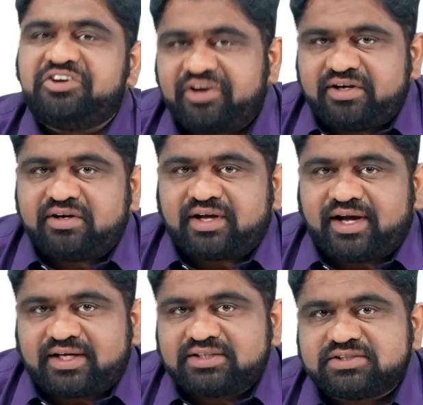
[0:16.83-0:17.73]
Treat it
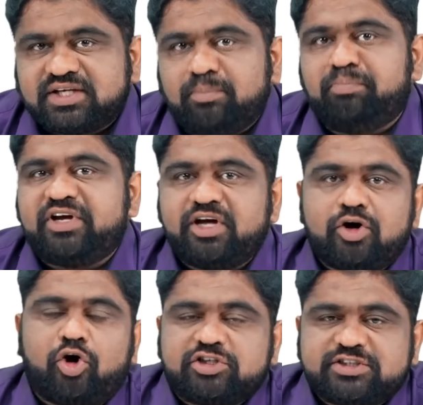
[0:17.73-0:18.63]
as a bigger
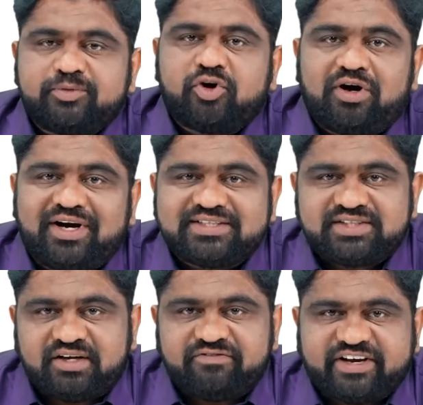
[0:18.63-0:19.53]
concept called
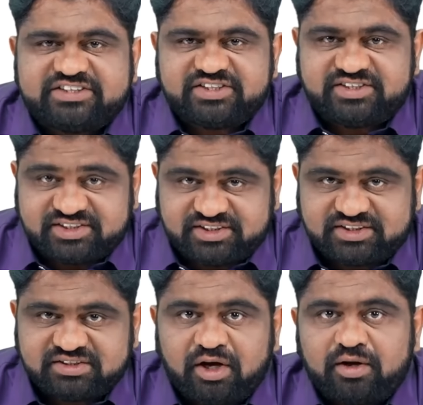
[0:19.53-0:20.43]
as infectious
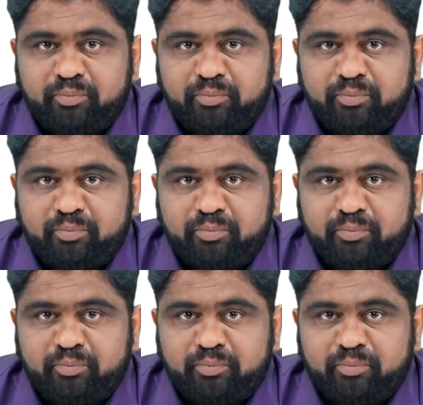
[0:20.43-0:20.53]
disease.